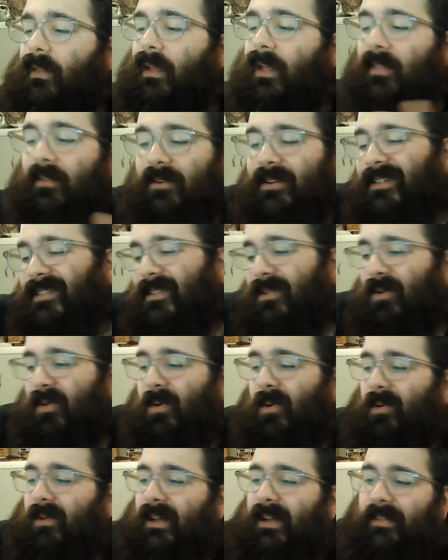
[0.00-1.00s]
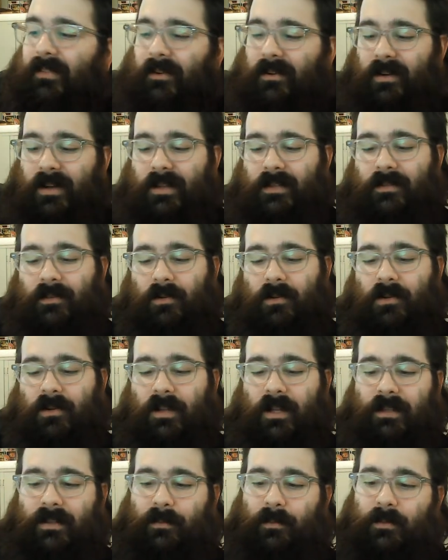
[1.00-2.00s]
and they're just cool. Like they're nice little
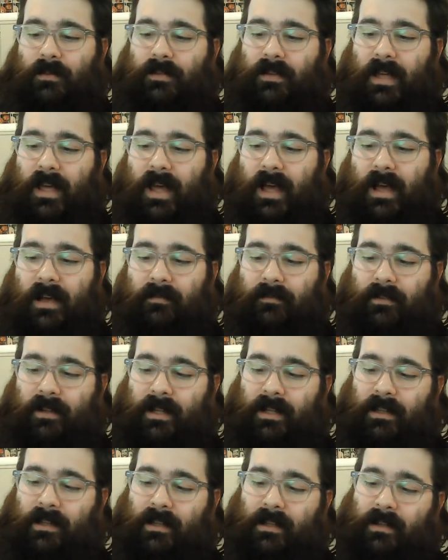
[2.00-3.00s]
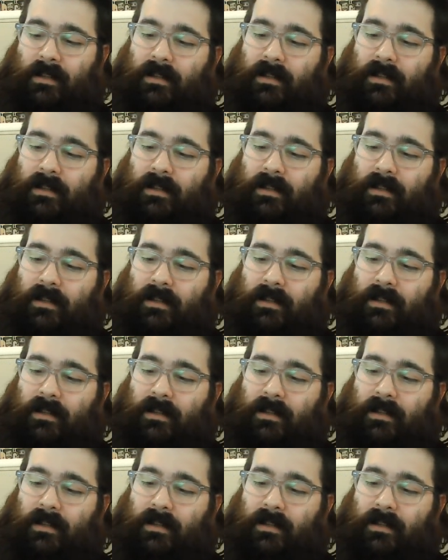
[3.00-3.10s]
collectibles to have. Like